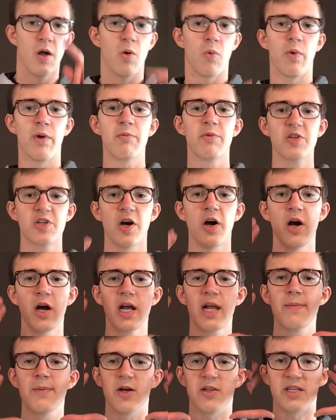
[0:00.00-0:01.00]
When we're
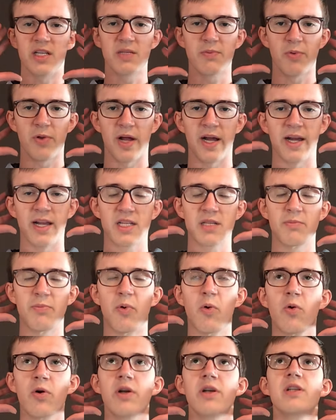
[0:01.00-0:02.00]
talking about this plane, it's
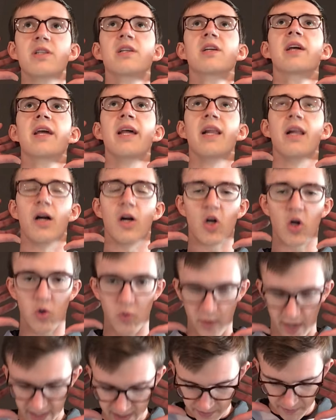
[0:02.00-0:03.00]
important to get a
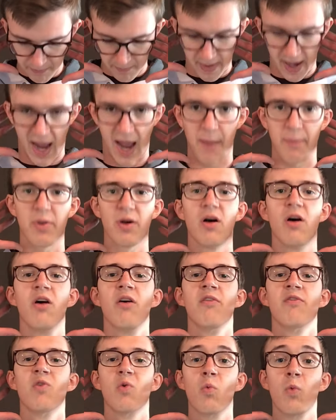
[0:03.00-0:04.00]
correct map
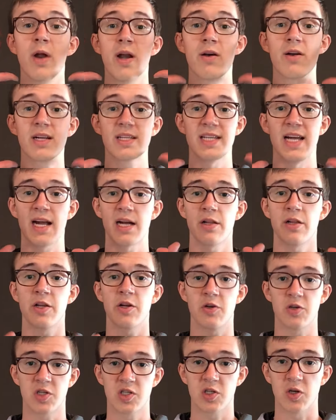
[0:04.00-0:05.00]
of where exactly
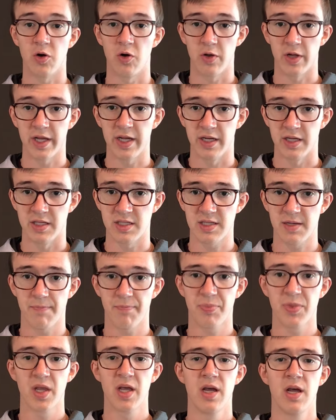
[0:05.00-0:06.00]
your skull is.
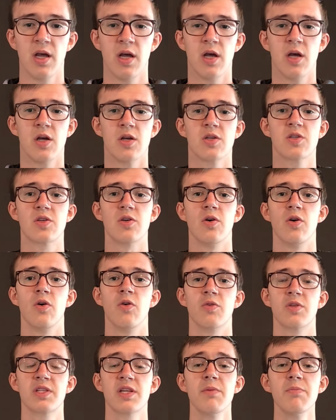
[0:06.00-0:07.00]

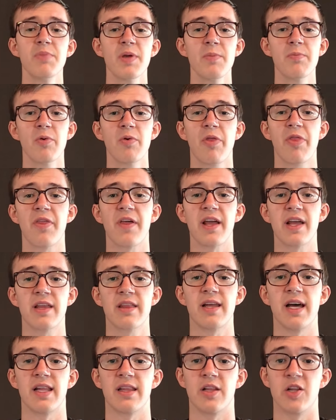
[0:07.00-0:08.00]
So some people think
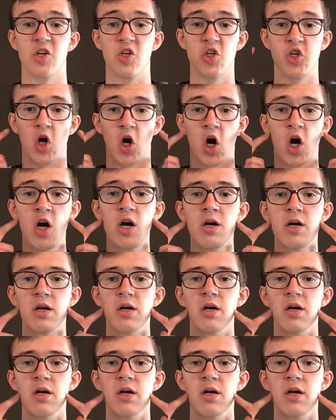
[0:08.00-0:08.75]
that the jaw